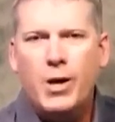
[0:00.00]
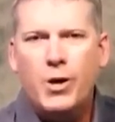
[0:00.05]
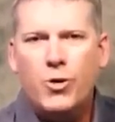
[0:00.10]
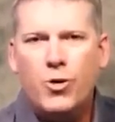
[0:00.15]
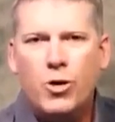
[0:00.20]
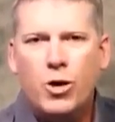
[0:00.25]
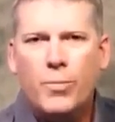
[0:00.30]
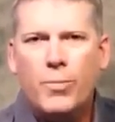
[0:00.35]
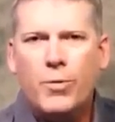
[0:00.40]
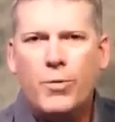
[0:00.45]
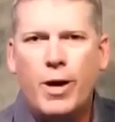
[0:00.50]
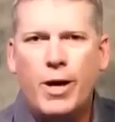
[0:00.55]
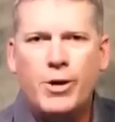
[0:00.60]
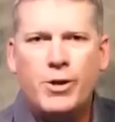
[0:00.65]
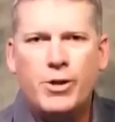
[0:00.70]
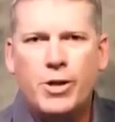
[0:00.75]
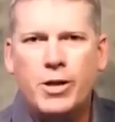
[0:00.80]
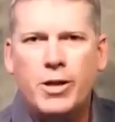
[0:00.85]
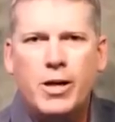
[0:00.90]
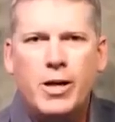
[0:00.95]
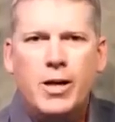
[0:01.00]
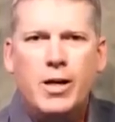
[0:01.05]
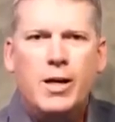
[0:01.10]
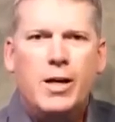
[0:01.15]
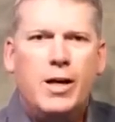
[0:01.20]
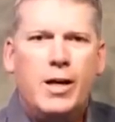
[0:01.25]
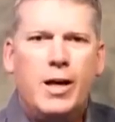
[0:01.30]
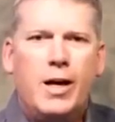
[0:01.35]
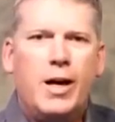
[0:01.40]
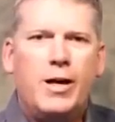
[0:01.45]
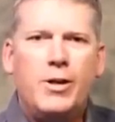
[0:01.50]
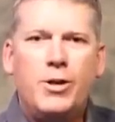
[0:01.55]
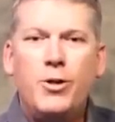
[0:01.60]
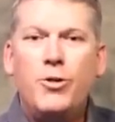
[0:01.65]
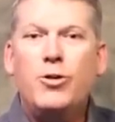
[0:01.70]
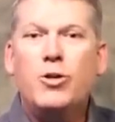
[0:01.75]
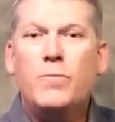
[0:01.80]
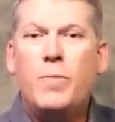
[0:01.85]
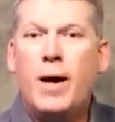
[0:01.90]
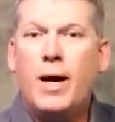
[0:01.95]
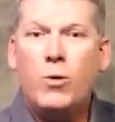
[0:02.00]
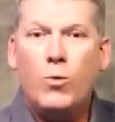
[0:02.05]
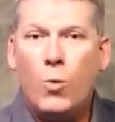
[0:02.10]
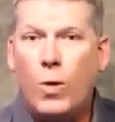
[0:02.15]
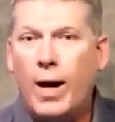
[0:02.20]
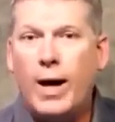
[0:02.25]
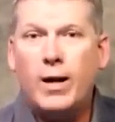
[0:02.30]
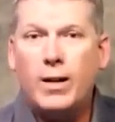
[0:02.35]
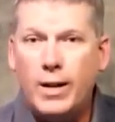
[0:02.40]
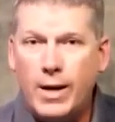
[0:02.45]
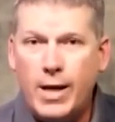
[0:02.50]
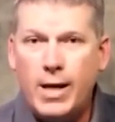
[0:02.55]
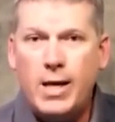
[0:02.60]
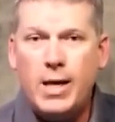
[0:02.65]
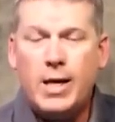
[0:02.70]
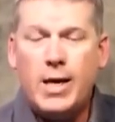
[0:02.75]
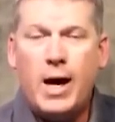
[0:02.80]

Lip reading: Corporation, and used by Wile E.